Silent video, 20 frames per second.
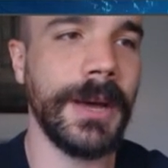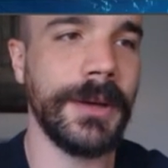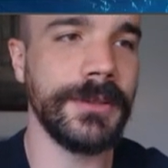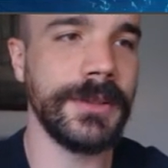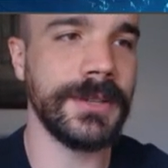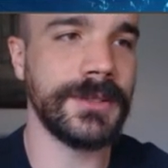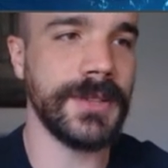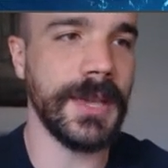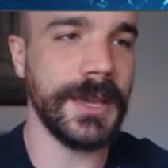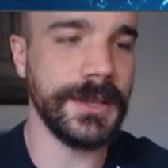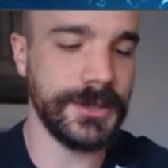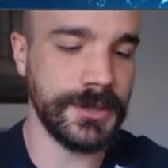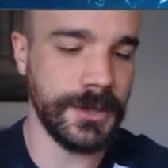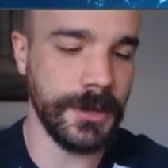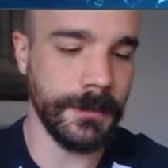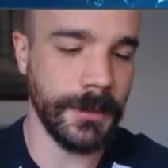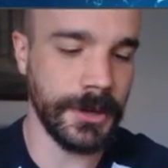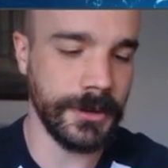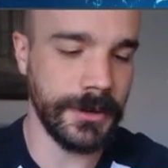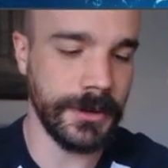about this
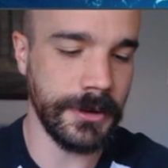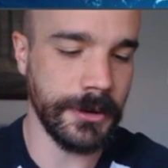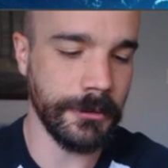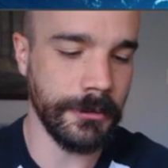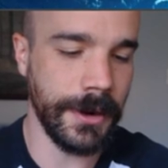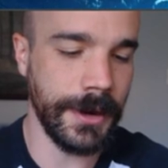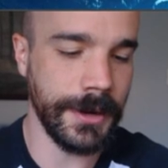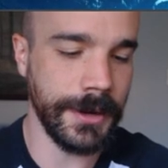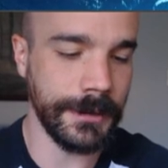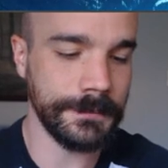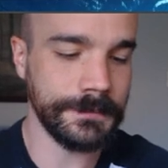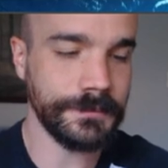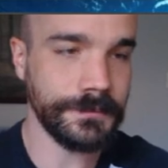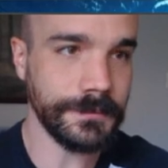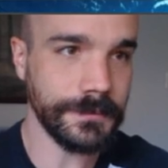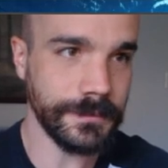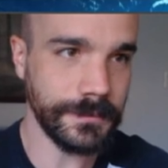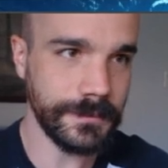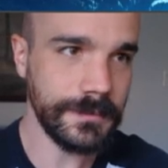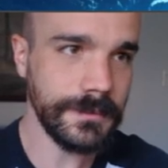HTML that you're writing.
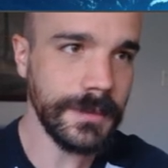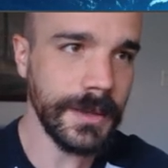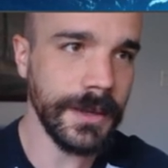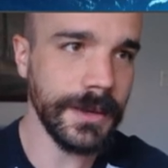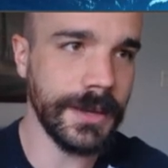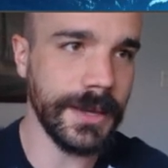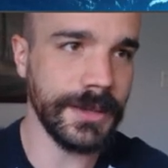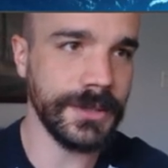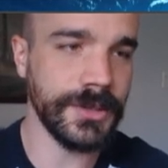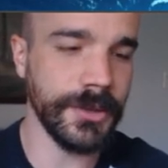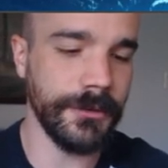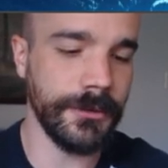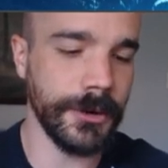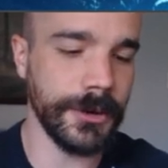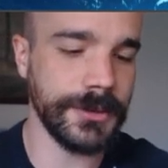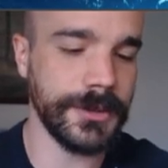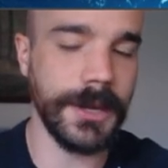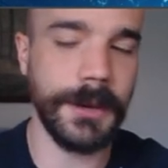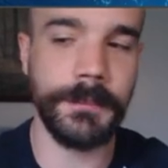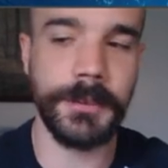Okay, so
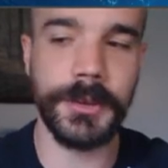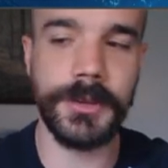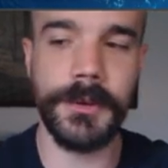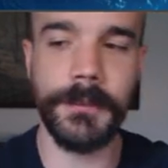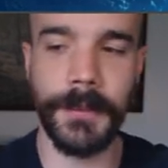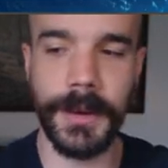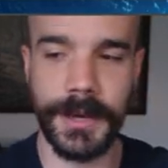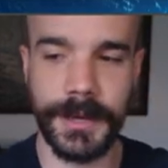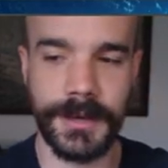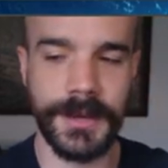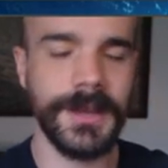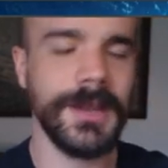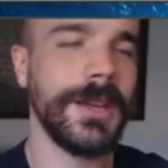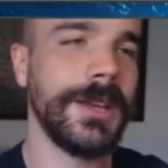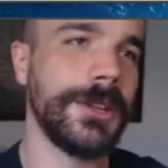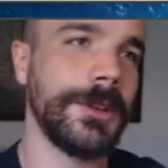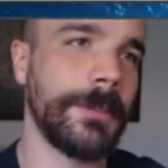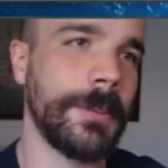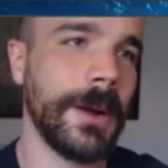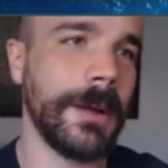for example, you might,
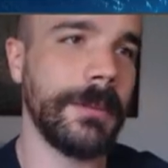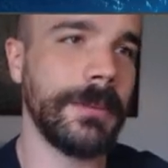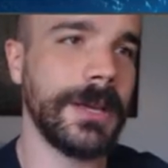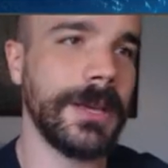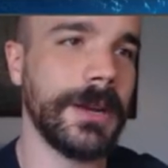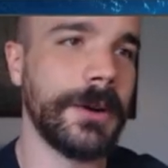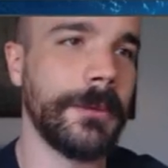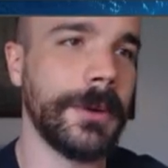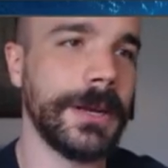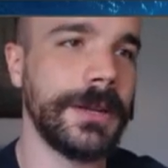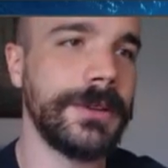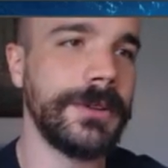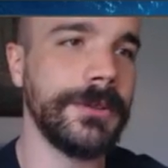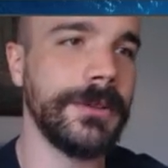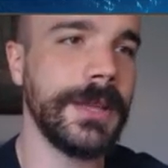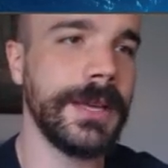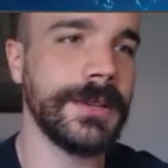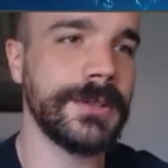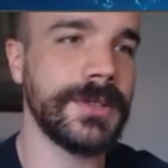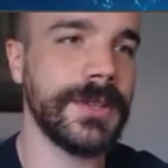you're probably going to want to do
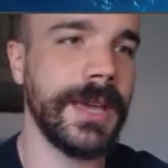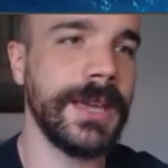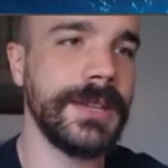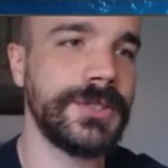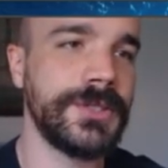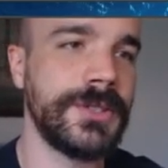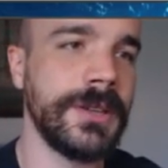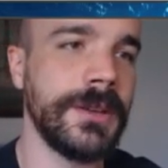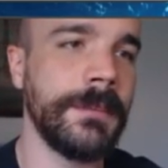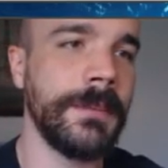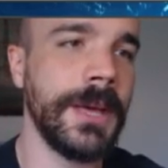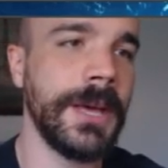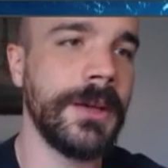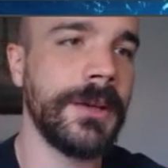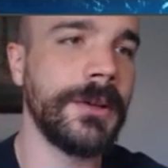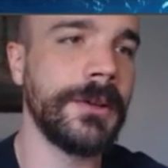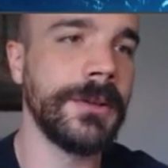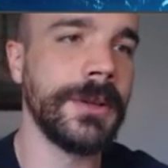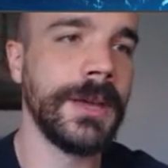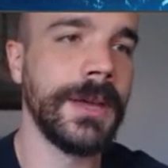this,
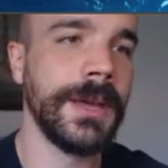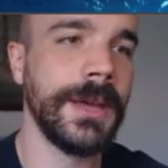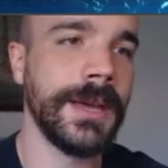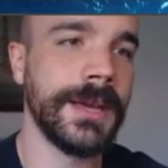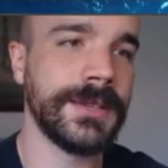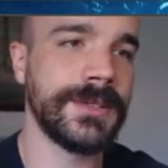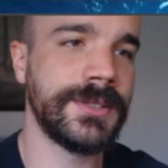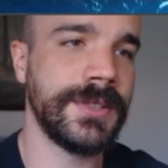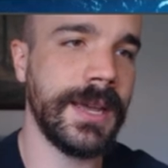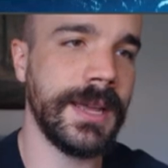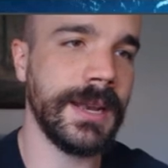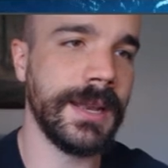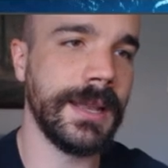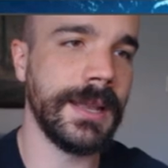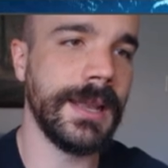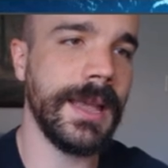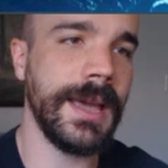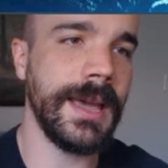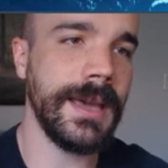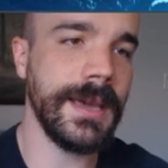HTML set
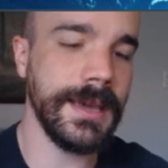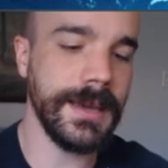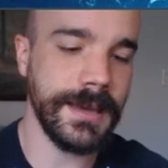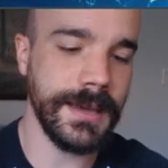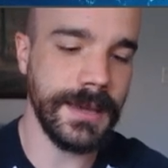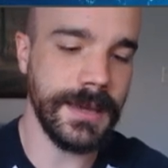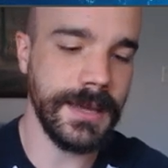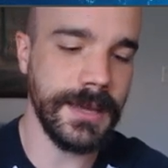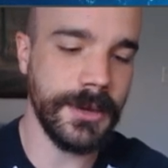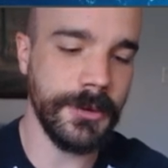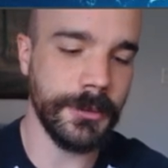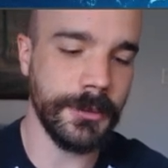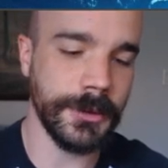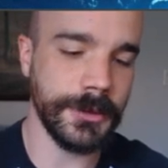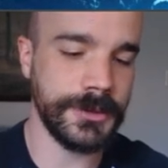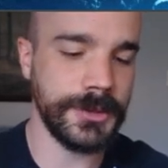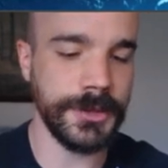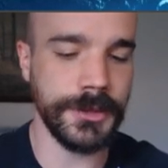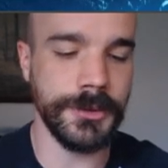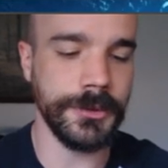lang
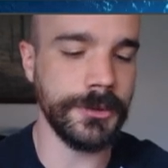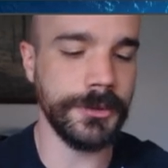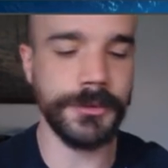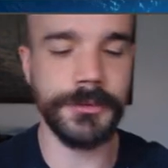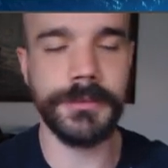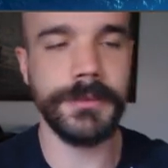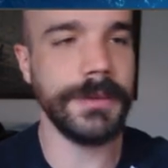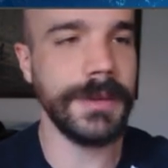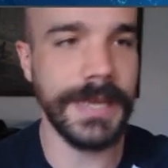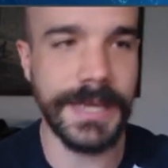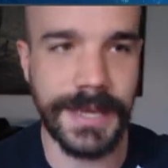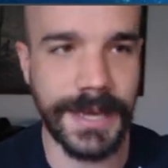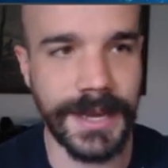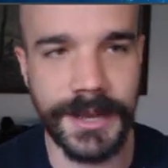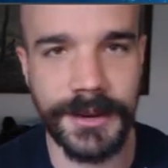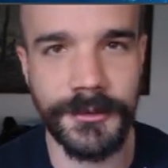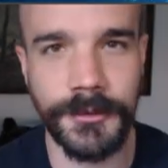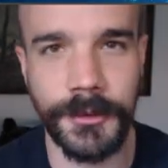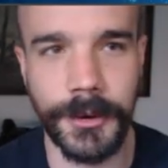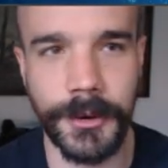equal to
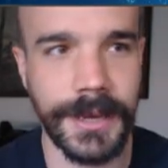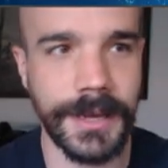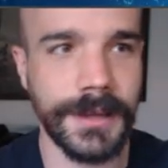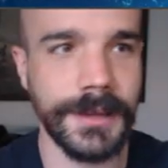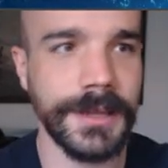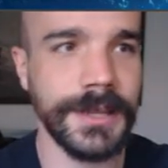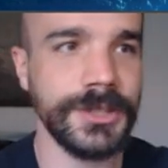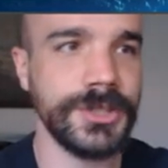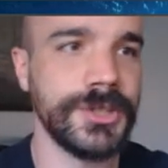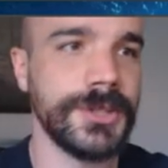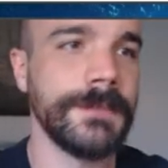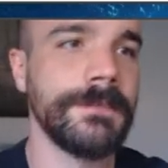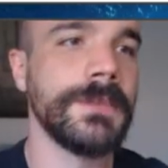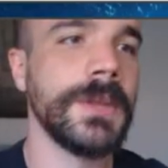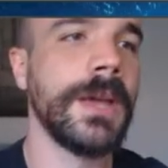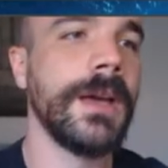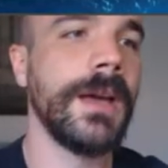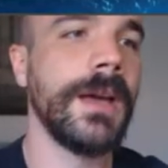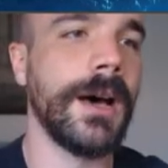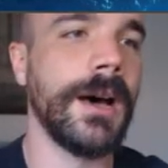en for English.
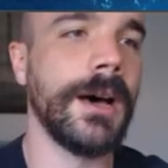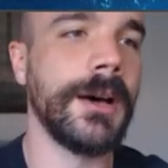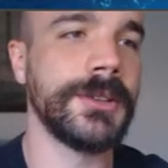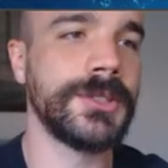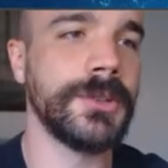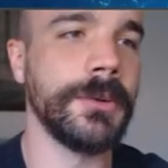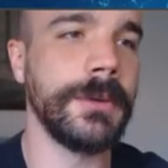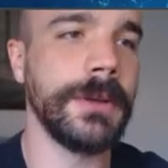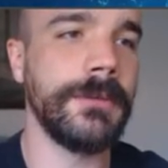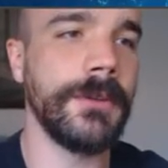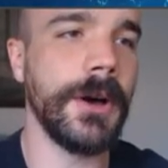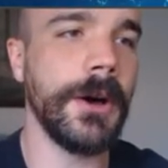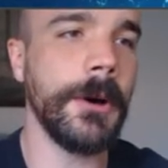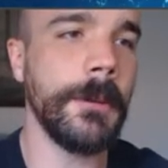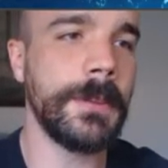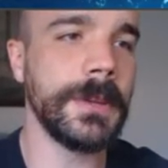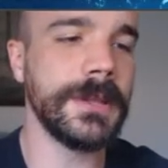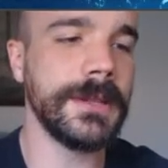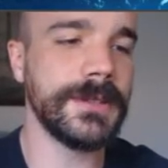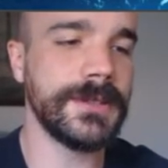Uh, so we've
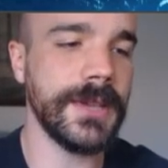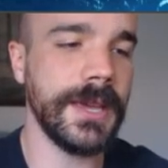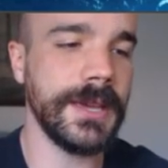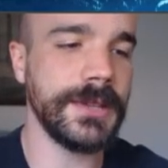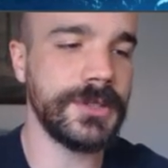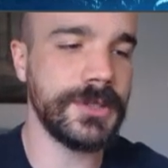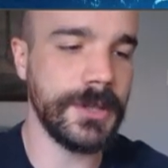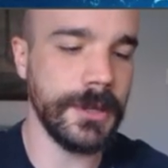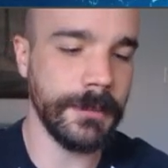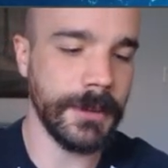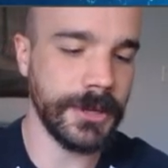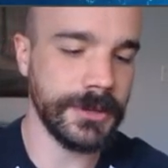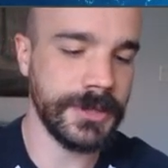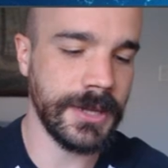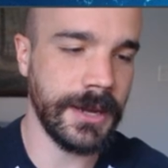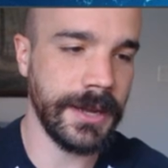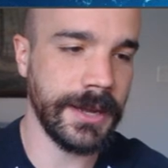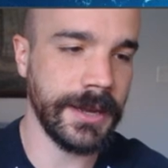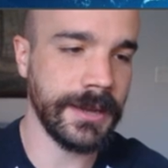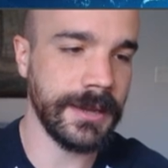opened this HTML
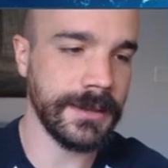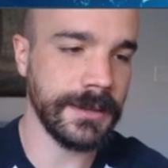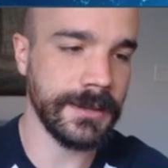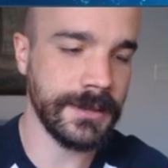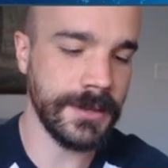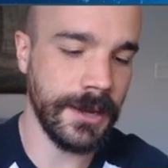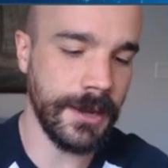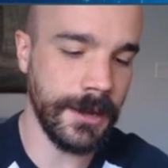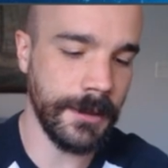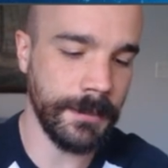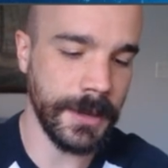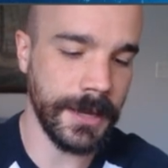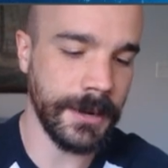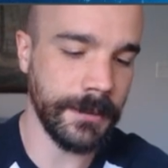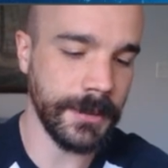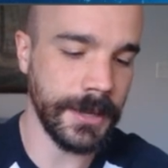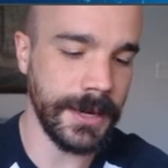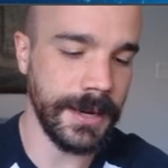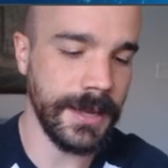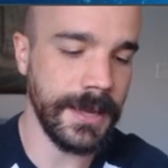tag at the top and
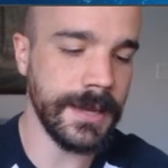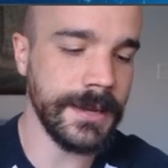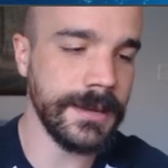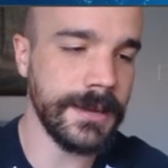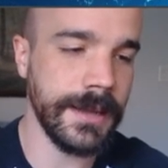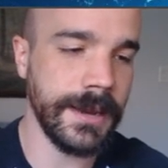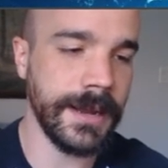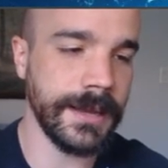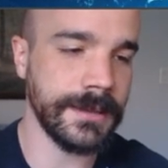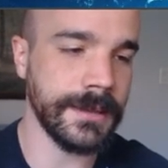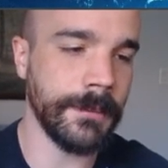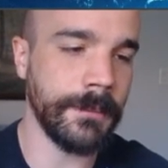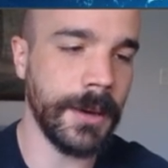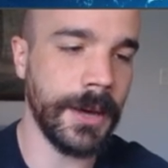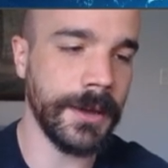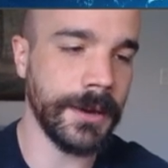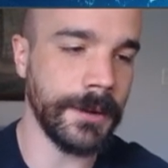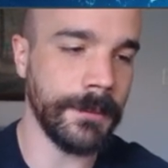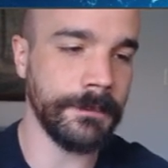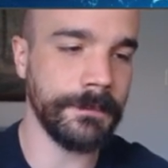I'm gonna end it at the
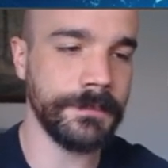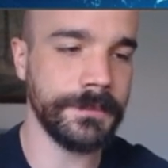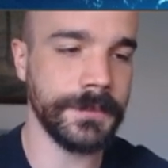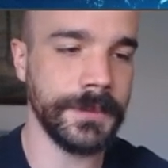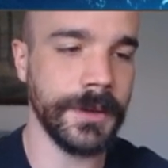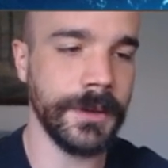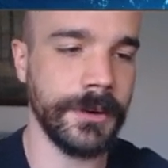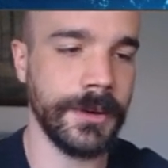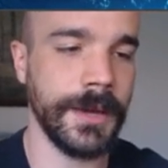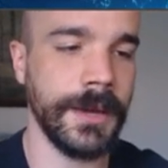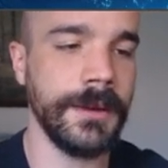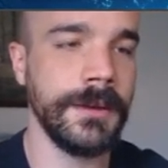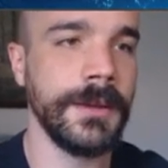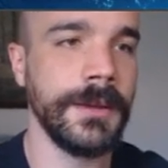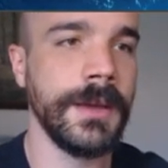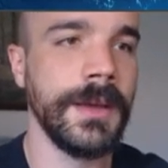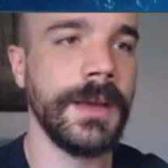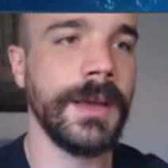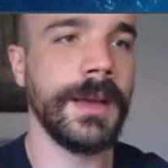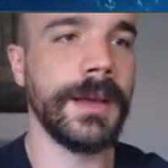bottom, okay?
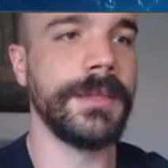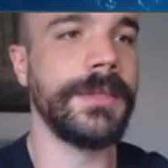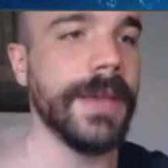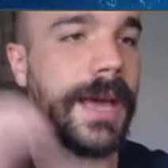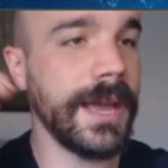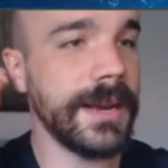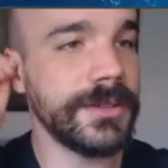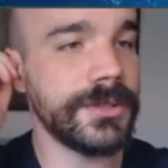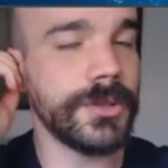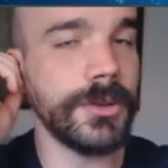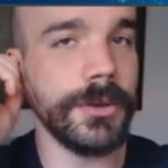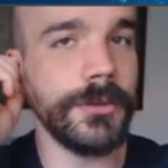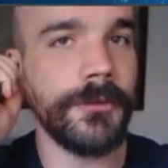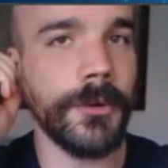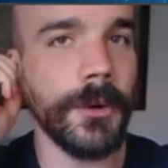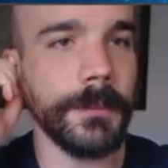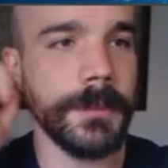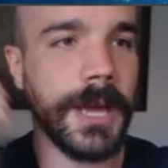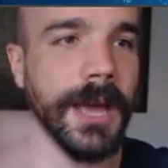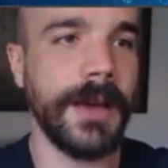That is good
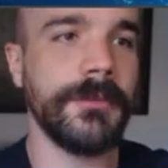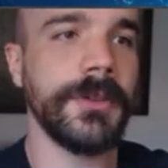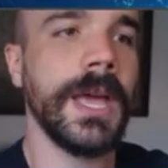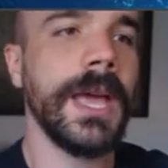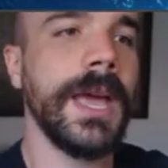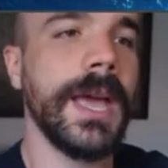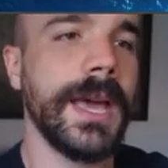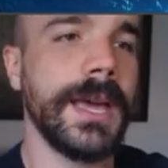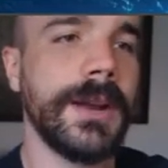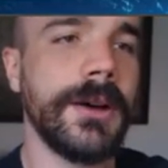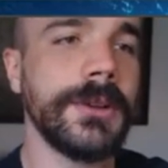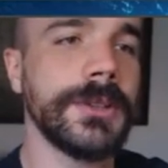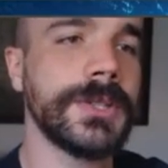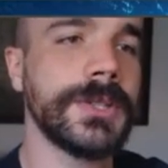form to have. And